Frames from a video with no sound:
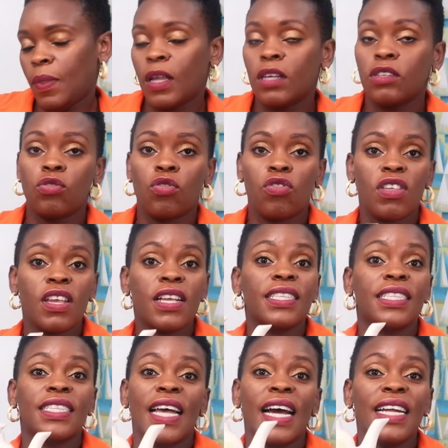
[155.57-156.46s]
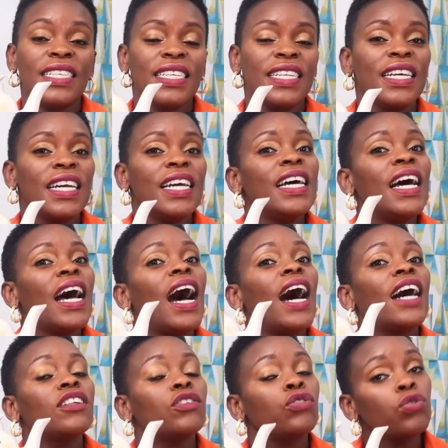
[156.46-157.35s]
so things that
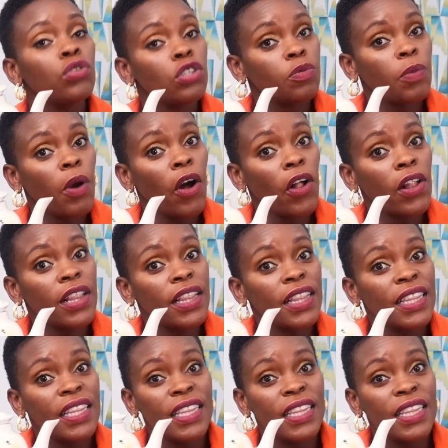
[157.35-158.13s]
are too small.